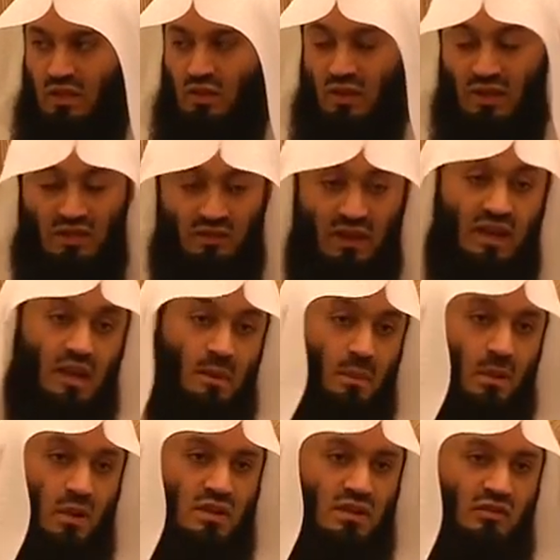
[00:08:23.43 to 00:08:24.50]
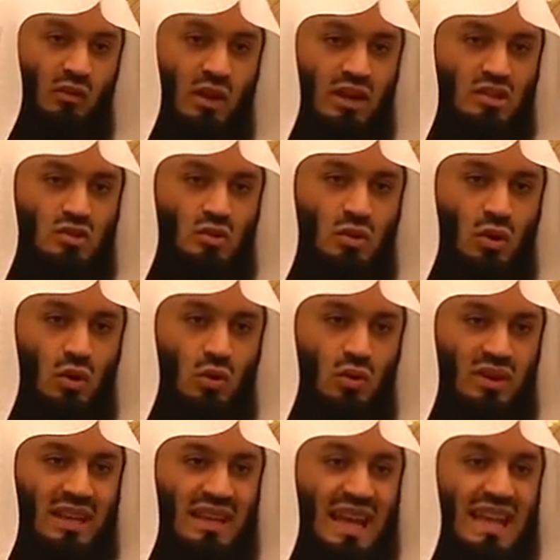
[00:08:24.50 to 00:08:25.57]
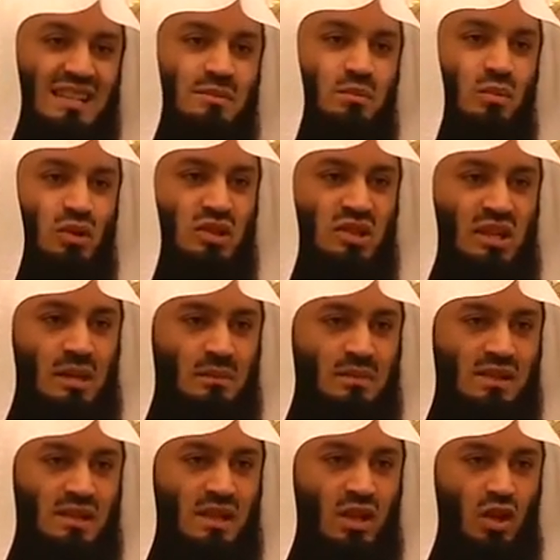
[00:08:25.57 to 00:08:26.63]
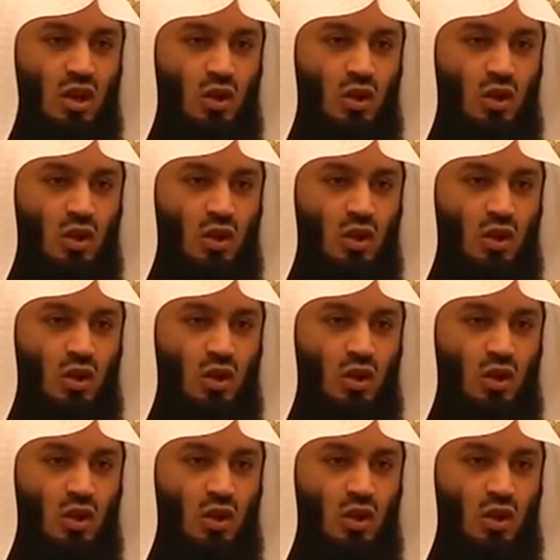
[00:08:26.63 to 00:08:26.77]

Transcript: So it's very important for us to know that as Muslims,